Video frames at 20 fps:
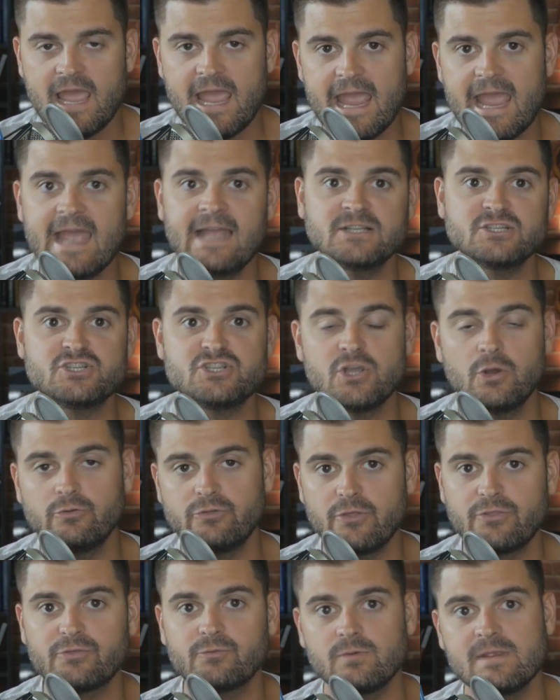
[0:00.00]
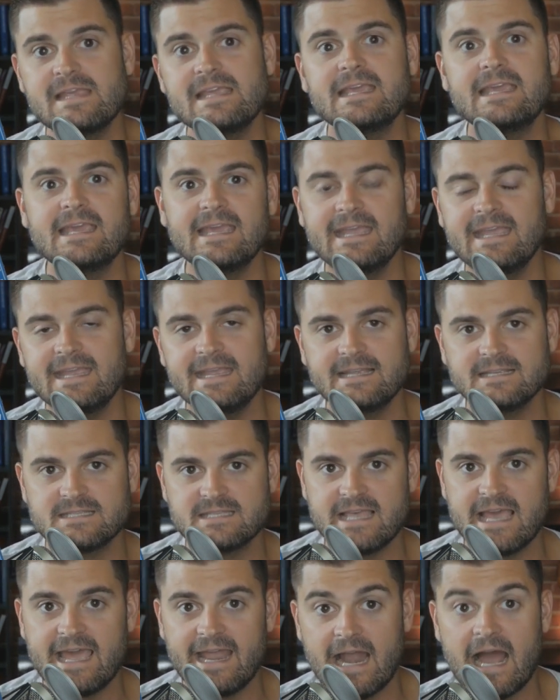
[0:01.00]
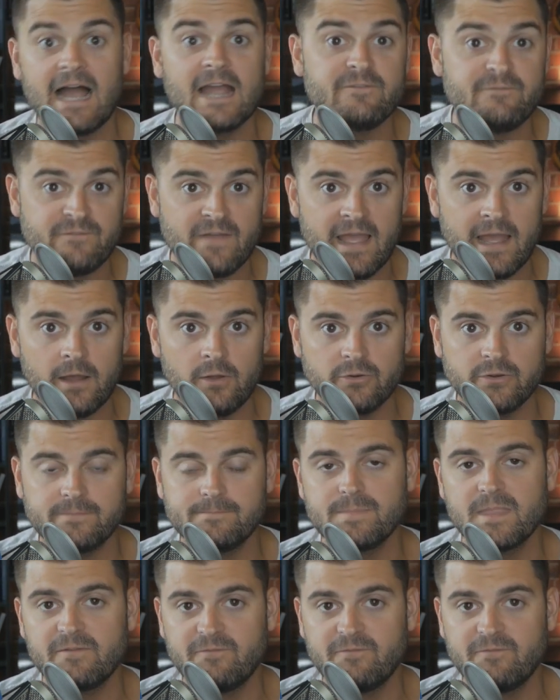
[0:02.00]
and show the 3 keys that I found